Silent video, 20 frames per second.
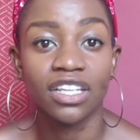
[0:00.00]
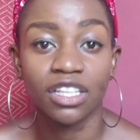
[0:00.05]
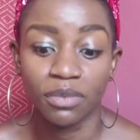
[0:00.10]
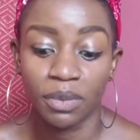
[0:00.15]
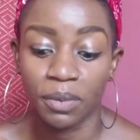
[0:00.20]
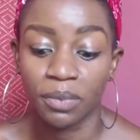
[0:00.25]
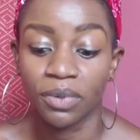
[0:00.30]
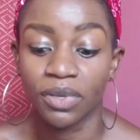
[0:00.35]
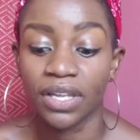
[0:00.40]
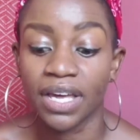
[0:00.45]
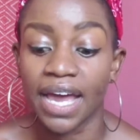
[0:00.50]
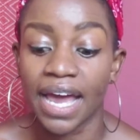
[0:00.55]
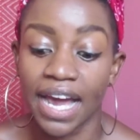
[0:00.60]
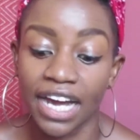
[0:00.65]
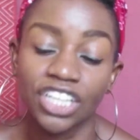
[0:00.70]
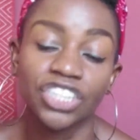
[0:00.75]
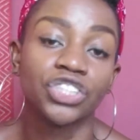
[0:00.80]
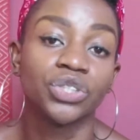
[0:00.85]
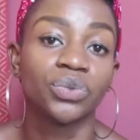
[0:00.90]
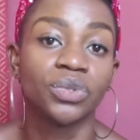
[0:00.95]
Other people are
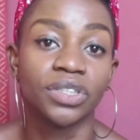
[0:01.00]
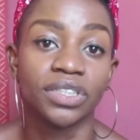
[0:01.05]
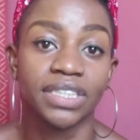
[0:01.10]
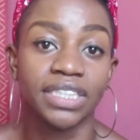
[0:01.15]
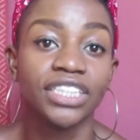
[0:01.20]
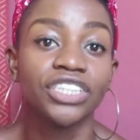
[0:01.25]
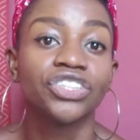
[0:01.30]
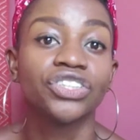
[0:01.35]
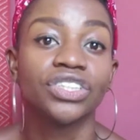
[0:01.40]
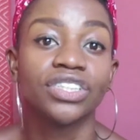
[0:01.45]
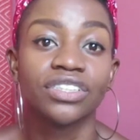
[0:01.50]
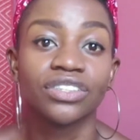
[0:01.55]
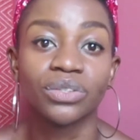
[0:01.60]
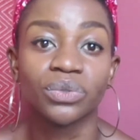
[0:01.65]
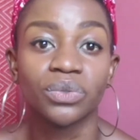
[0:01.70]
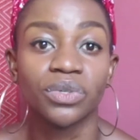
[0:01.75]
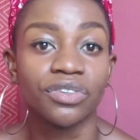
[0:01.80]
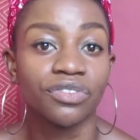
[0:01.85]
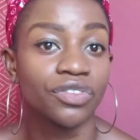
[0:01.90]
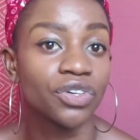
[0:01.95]
actual
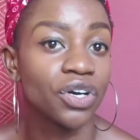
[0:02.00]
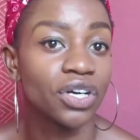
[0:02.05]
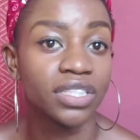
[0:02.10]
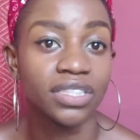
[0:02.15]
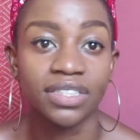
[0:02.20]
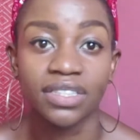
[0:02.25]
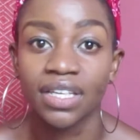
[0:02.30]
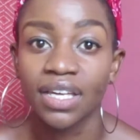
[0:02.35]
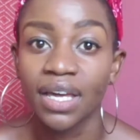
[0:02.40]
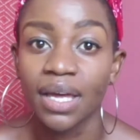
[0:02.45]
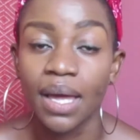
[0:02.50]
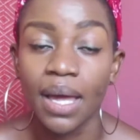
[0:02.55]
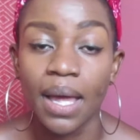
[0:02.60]
teachers who have got